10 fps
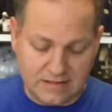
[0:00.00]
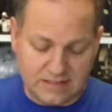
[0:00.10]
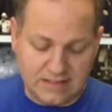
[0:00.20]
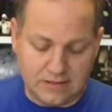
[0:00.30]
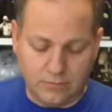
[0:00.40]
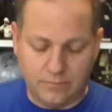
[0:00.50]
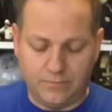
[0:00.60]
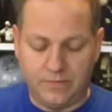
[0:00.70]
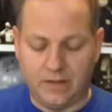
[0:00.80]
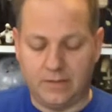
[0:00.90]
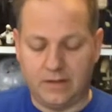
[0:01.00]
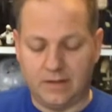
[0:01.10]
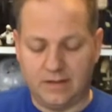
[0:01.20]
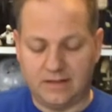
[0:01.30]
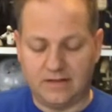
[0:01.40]
I
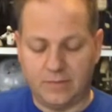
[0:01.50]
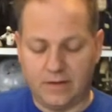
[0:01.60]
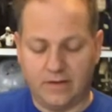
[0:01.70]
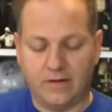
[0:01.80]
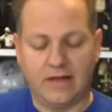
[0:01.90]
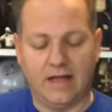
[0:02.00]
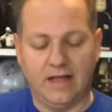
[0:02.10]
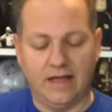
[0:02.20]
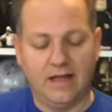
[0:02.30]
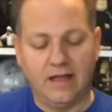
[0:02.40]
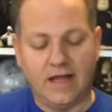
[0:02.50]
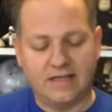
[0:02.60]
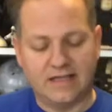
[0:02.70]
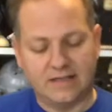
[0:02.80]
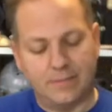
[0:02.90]
think that's better. Okay, yeah, I
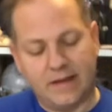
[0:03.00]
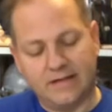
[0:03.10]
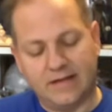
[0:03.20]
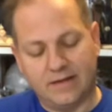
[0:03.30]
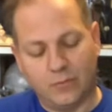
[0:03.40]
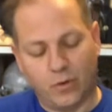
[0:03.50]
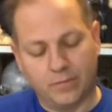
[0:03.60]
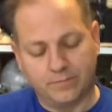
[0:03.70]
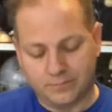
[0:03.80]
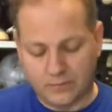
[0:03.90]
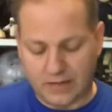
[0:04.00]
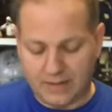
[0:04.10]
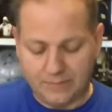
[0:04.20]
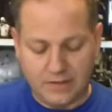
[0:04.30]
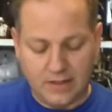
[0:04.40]
just had to bend it in more.
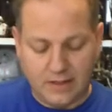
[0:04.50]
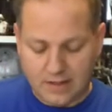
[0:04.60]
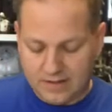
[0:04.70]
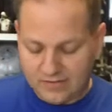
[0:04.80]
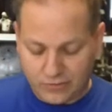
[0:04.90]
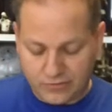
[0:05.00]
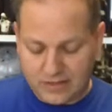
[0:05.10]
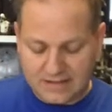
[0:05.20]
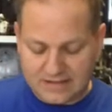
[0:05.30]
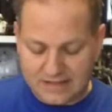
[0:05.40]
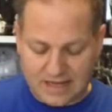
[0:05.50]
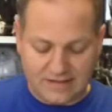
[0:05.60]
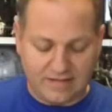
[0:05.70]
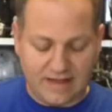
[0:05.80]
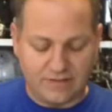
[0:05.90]
Okay, these toys are not
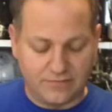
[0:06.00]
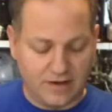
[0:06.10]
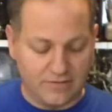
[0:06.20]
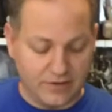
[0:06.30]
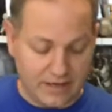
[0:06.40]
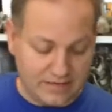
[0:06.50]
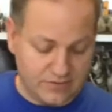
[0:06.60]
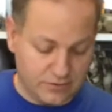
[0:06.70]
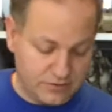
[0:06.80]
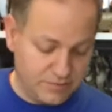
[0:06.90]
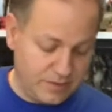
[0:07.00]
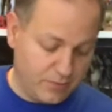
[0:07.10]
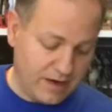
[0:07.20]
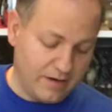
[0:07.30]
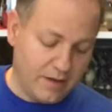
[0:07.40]
designed to last forever, guys, so just be
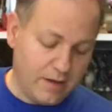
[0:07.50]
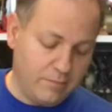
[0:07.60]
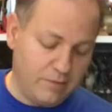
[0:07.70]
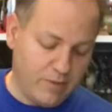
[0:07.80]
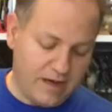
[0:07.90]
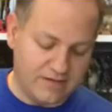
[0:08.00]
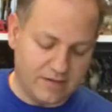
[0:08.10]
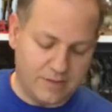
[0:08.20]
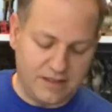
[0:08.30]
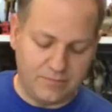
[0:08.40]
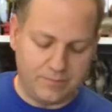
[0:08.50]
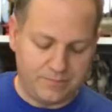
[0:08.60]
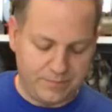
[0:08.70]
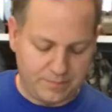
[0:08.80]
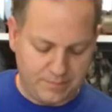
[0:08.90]
ready. Some of these
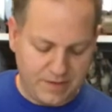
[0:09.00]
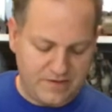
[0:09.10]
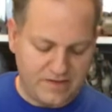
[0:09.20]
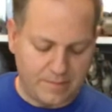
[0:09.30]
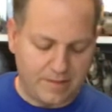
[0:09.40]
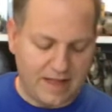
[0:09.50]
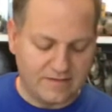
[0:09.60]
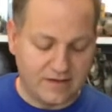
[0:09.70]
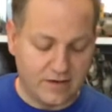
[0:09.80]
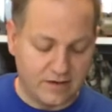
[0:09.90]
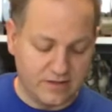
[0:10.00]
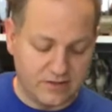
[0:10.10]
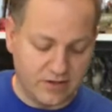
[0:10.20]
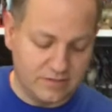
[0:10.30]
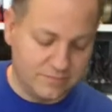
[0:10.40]
pieces of plastic are going to
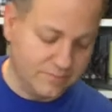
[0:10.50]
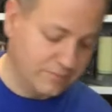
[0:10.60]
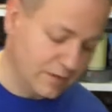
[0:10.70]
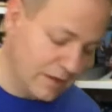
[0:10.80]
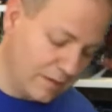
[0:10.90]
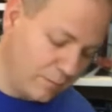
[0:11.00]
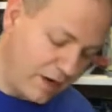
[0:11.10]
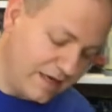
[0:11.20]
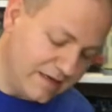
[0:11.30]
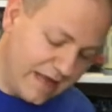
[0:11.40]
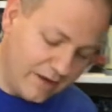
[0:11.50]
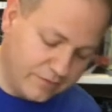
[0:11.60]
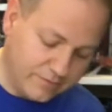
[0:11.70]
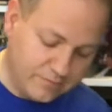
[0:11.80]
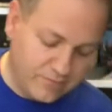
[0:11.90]
start breaking
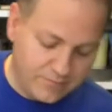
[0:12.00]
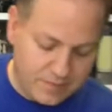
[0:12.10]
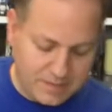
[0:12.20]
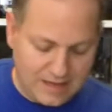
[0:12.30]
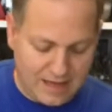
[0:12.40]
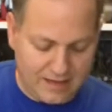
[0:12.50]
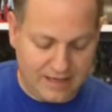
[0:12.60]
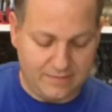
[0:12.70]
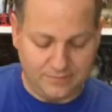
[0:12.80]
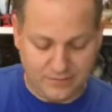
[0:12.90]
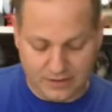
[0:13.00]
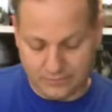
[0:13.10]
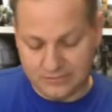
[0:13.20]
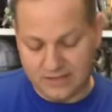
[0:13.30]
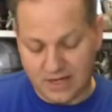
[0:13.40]
down. I mean, not like, you
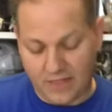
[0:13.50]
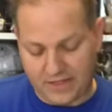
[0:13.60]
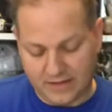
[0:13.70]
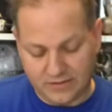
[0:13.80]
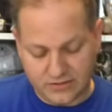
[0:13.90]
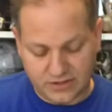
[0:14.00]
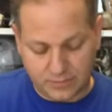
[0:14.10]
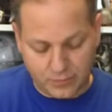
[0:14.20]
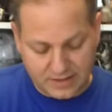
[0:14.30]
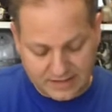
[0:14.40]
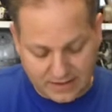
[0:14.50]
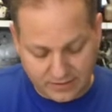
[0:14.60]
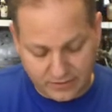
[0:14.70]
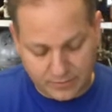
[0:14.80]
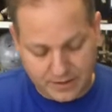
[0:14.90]
know, to nothing. They're just going to break down a
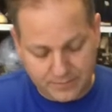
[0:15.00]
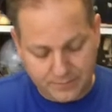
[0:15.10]
little bit.